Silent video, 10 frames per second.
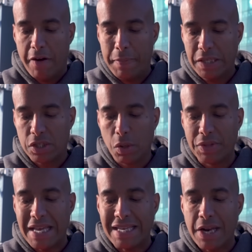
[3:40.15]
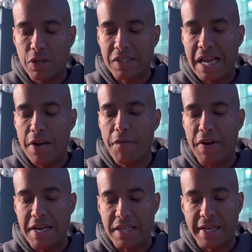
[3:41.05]
have been told they cannot sign off
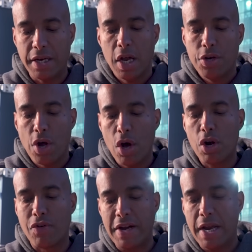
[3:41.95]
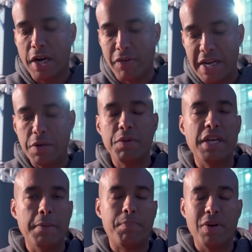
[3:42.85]
on anything not agreed
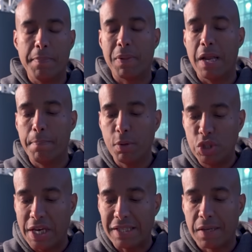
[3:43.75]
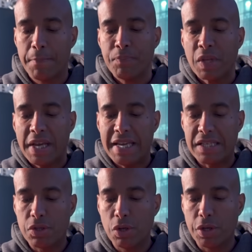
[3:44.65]
within pre-planned budgets.
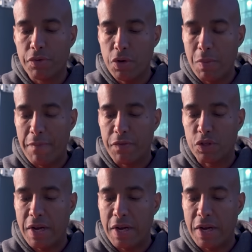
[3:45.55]
The group of